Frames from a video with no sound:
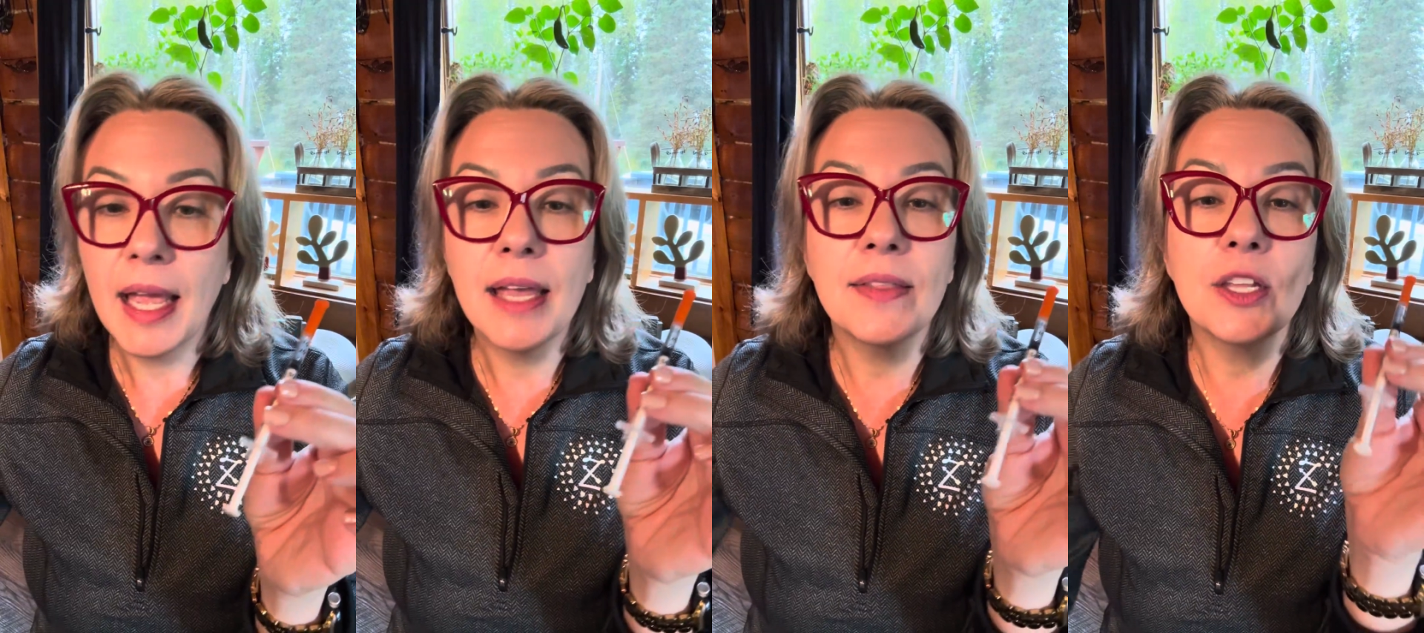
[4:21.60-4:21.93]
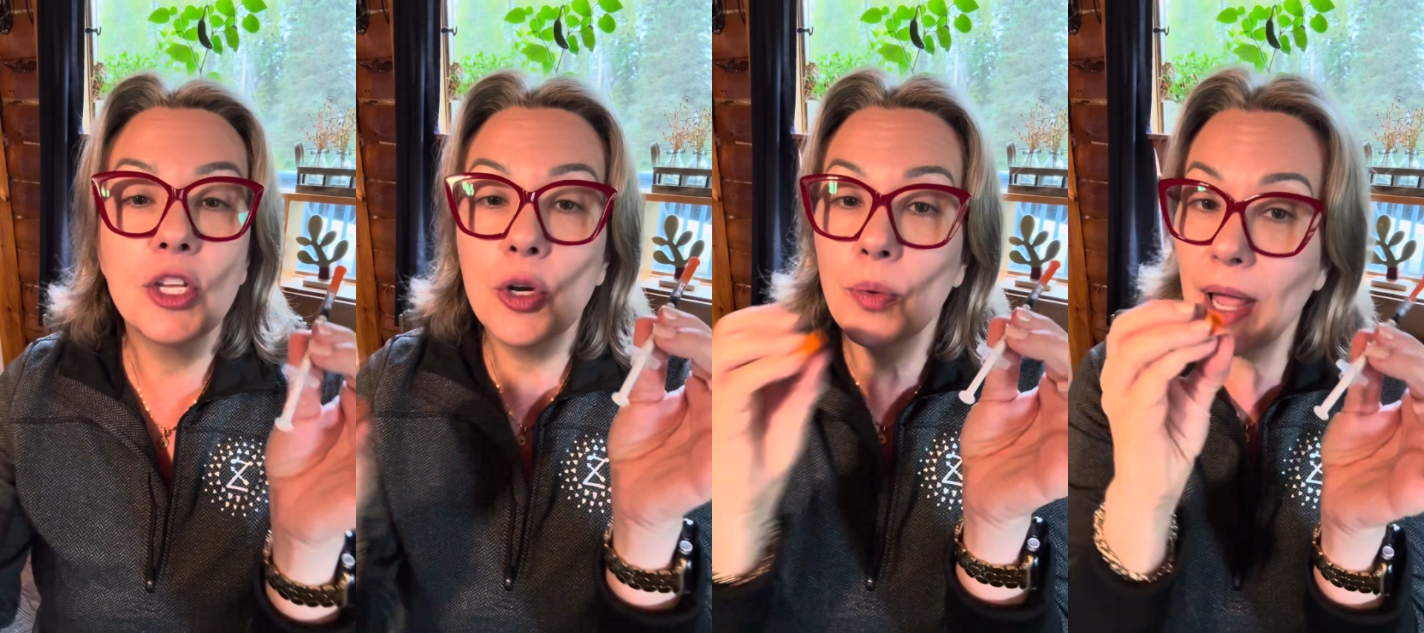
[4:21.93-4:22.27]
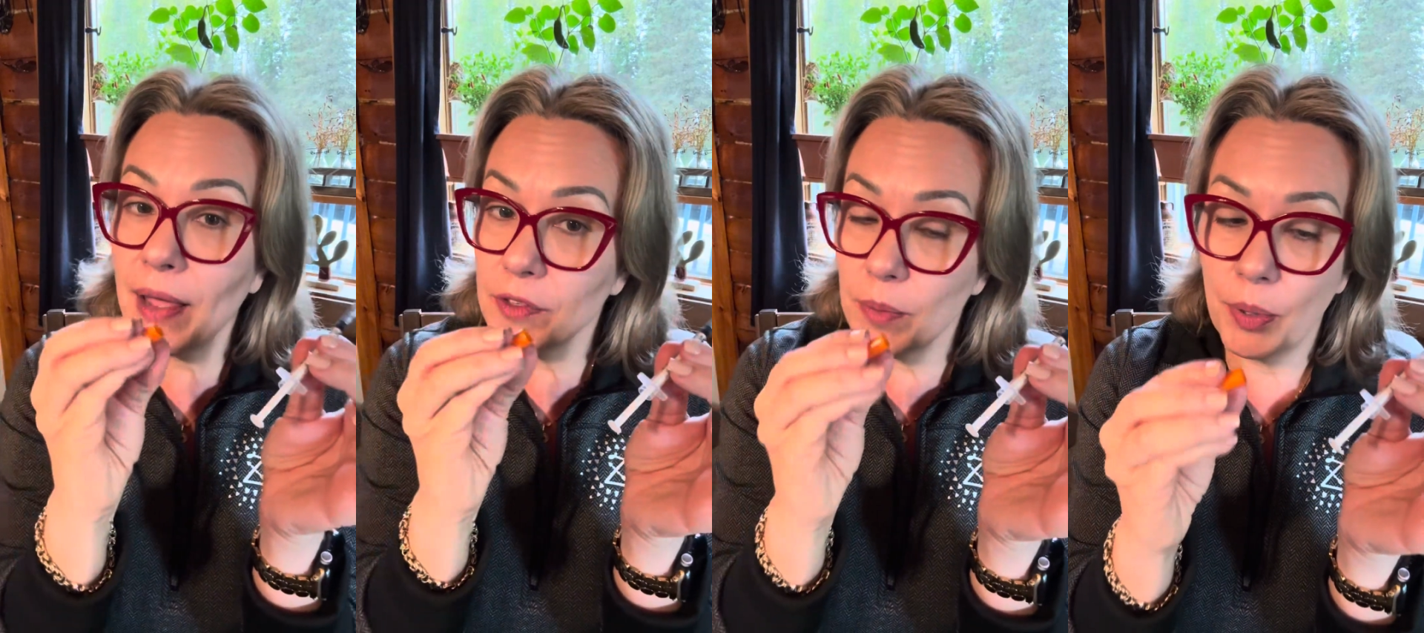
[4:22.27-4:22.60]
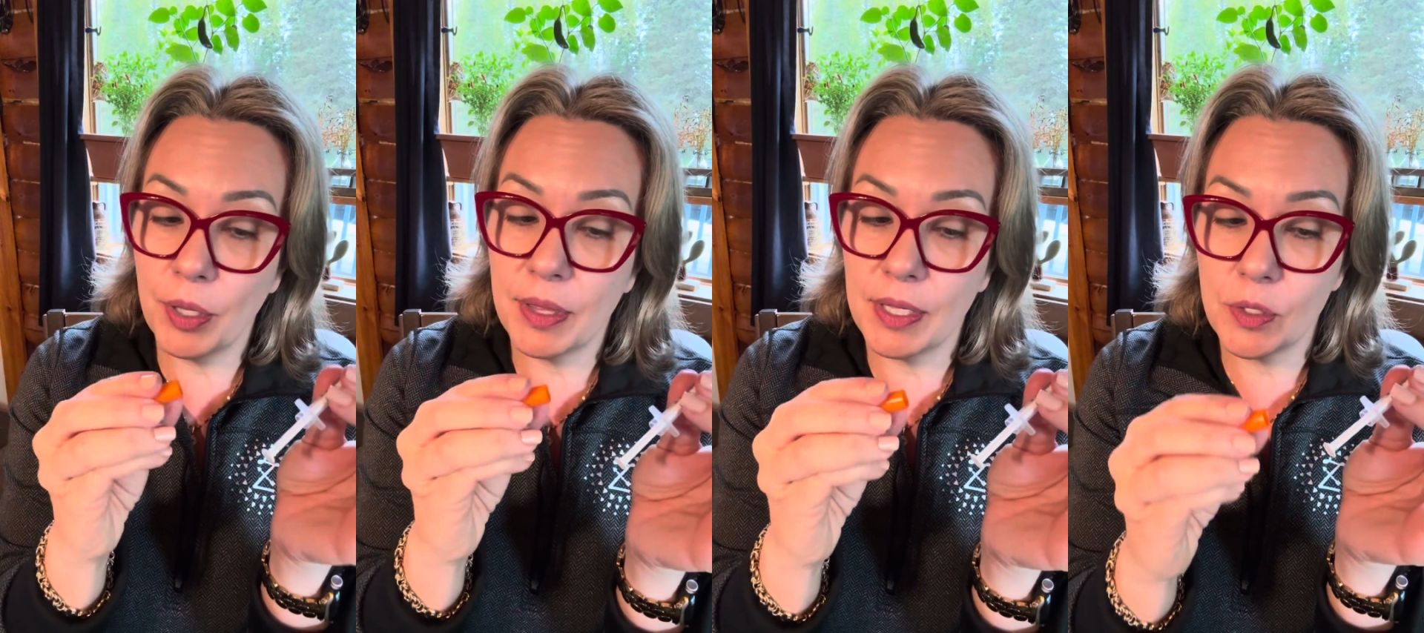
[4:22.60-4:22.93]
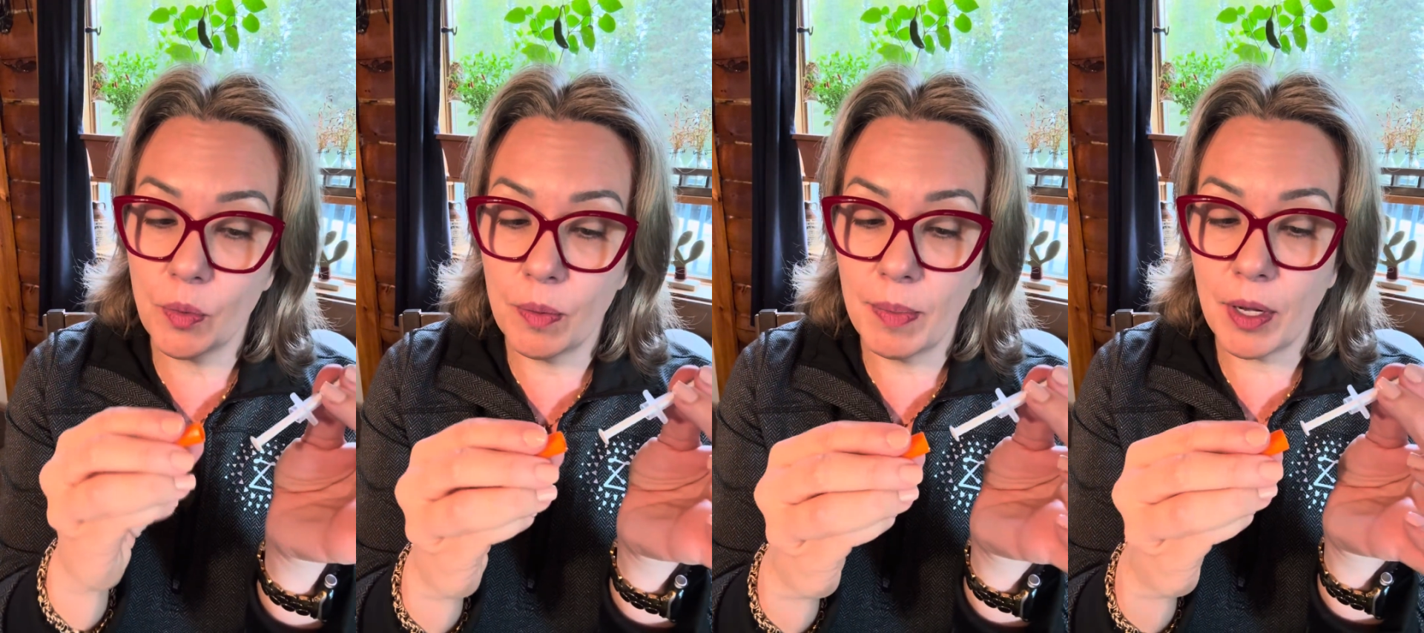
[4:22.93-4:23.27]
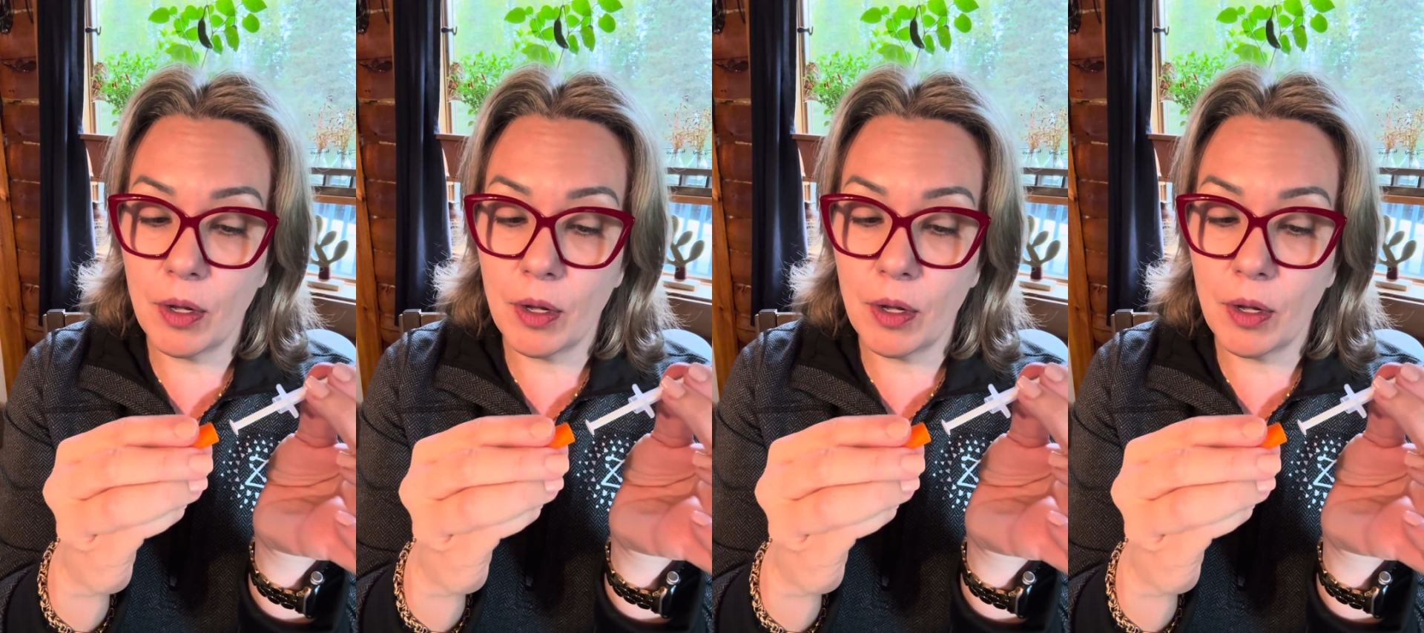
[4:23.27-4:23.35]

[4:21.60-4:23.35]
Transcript: And then you don't have to put this one back